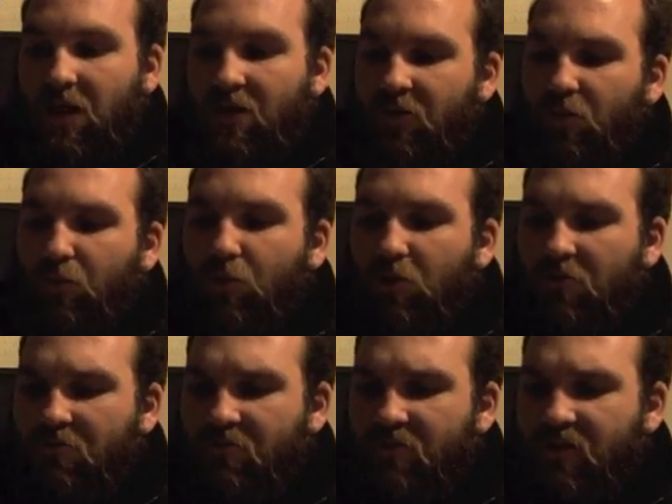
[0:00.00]
The
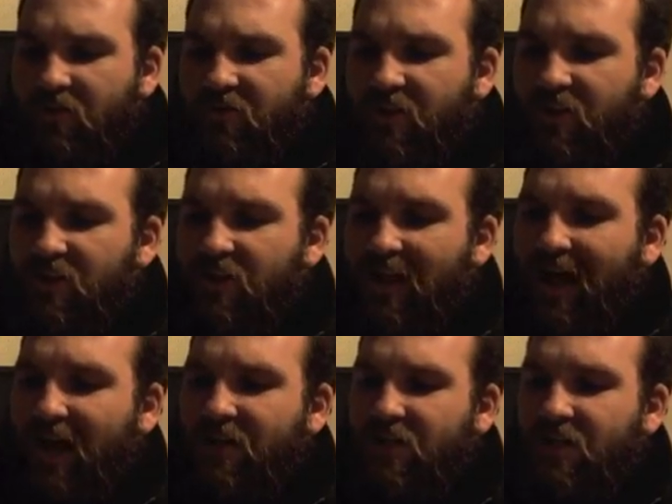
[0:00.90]
wolf lifted the
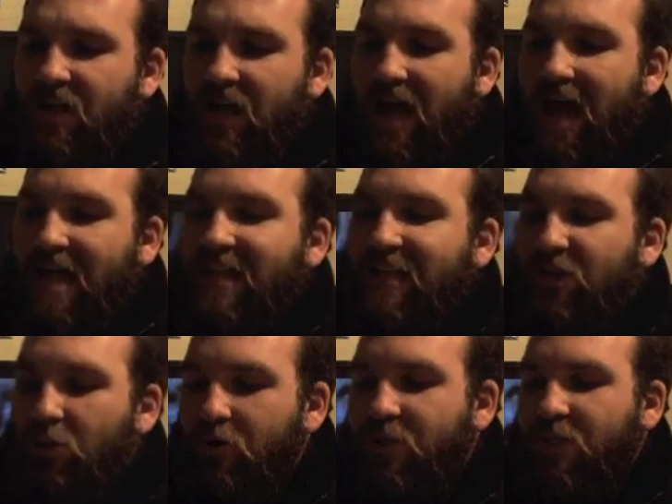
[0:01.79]
latch, and the
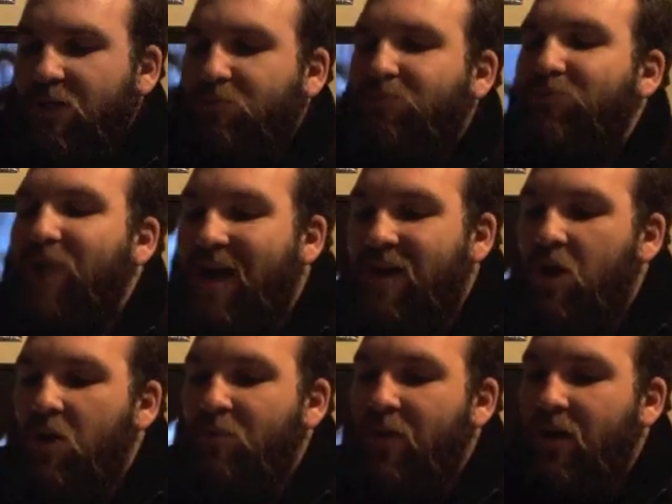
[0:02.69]
door sprang
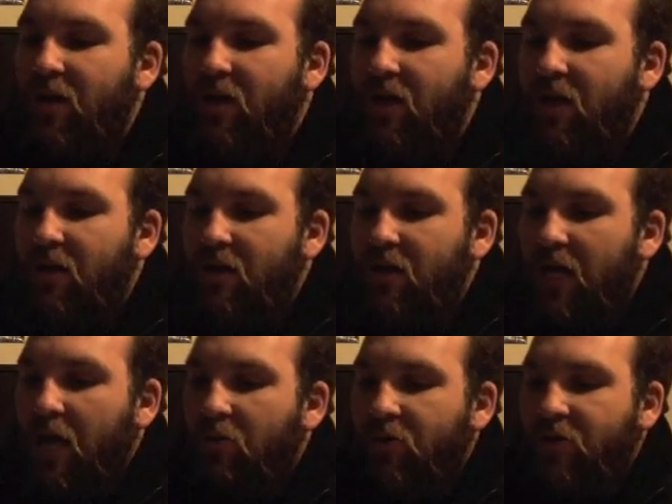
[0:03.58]
open,
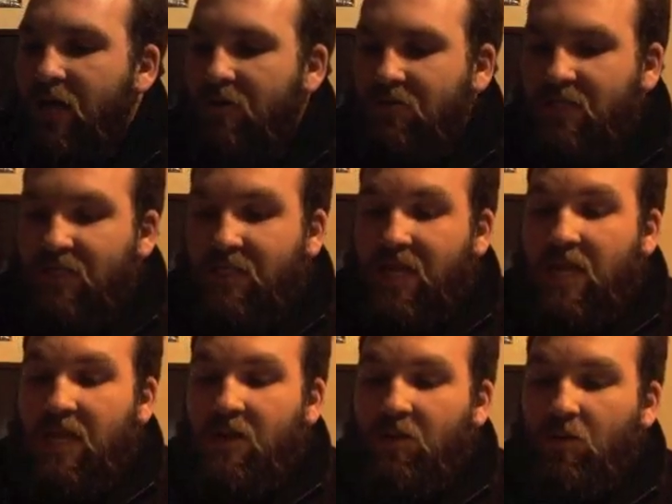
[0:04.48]
and without
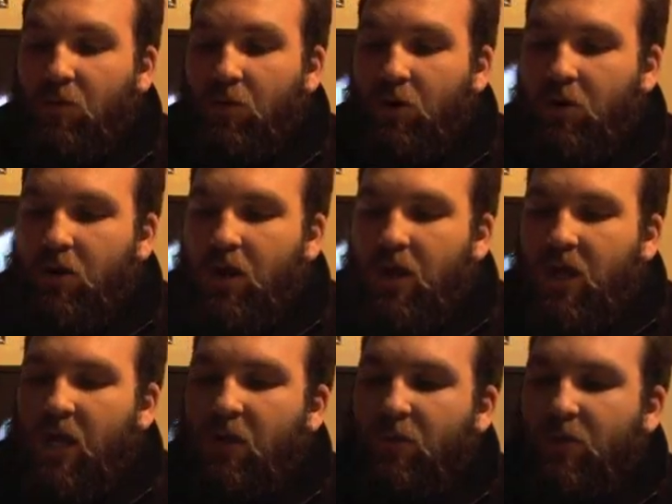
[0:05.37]
saying a word,
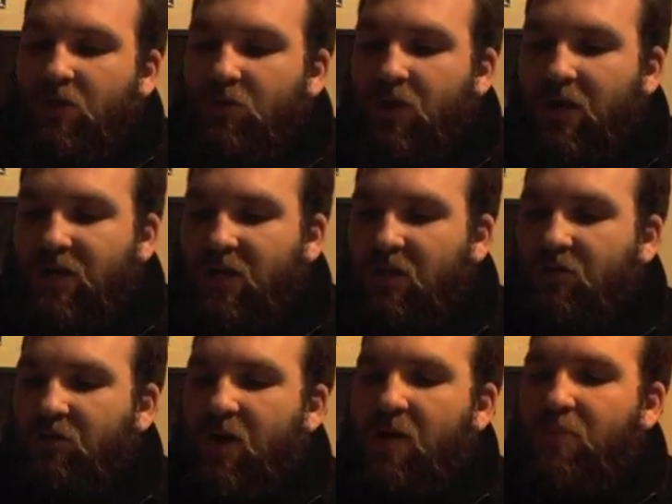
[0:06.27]
he went straight to the
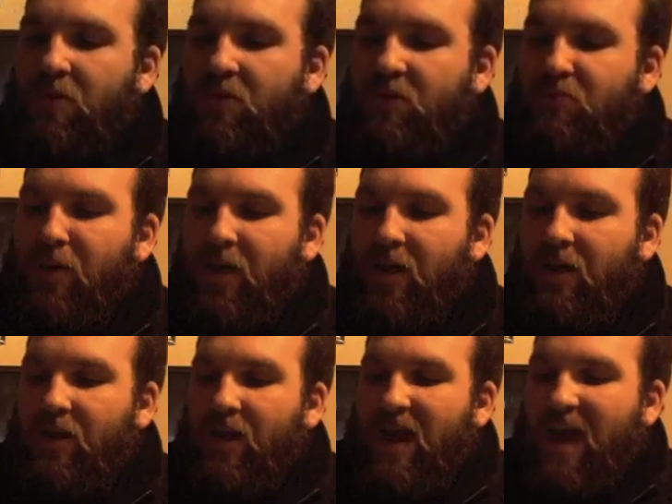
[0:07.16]
grandmother's bed
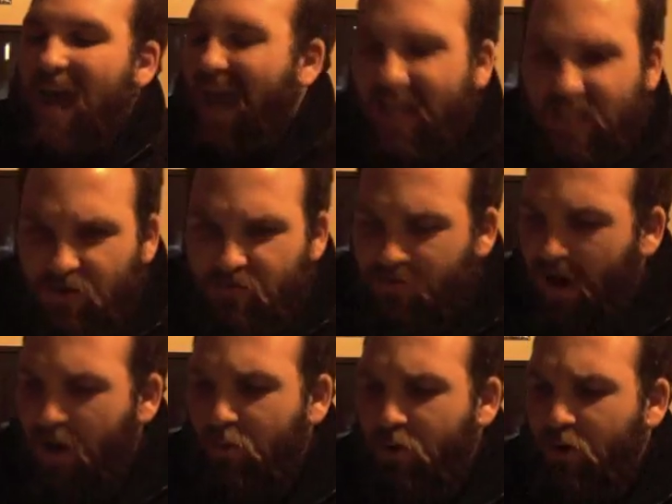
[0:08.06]
and
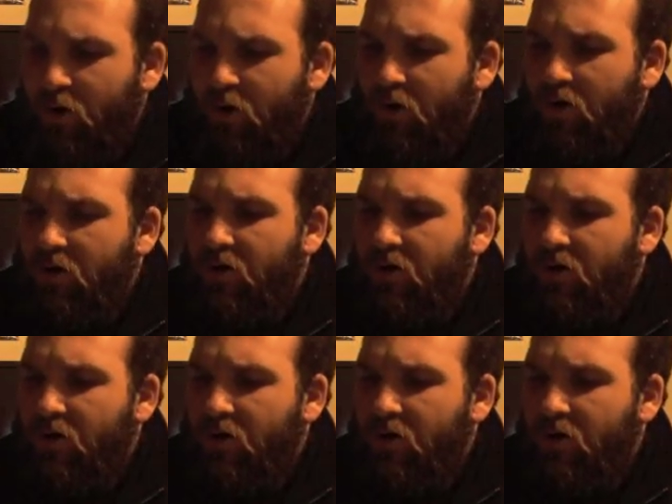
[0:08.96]
devoured her.